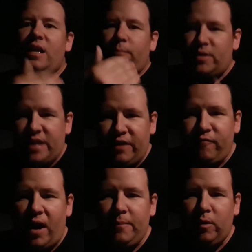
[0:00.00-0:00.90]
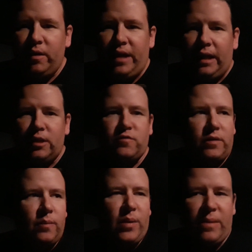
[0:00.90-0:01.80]
but take $5 million from
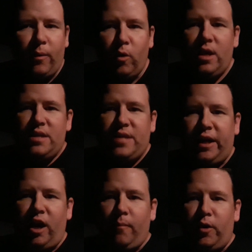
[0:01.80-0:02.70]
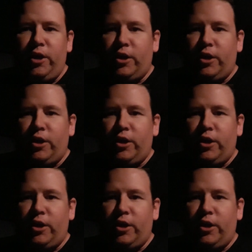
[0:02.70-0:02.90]
the people, take our money, and